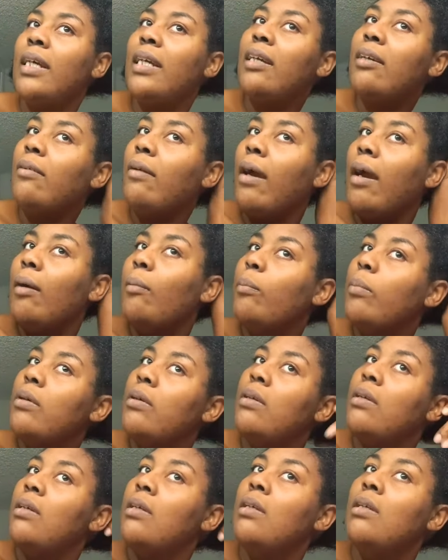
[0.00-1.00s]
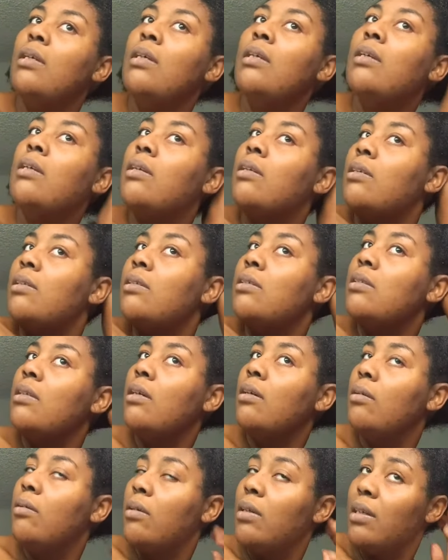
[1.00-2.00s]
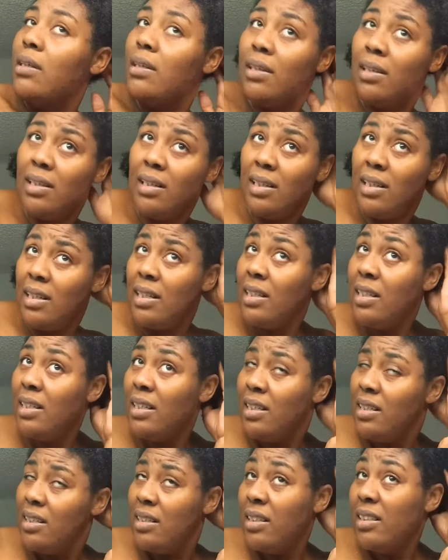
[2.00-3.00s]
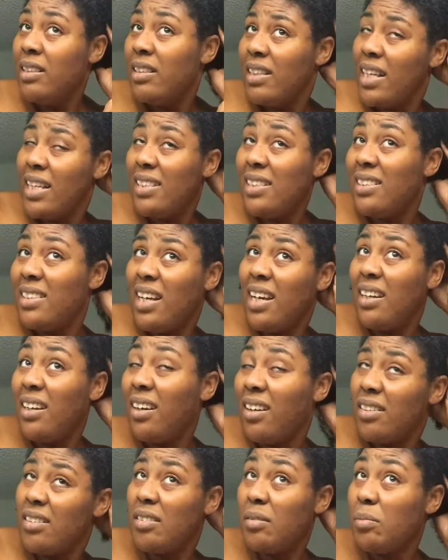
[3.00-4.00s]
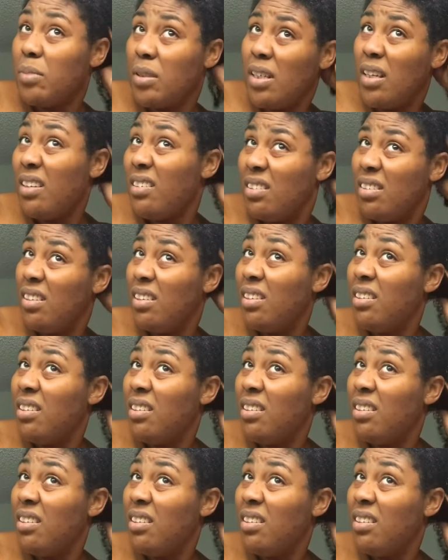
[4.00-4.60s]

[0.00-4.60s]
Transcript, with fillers: like crap. So that's not awesome sauce.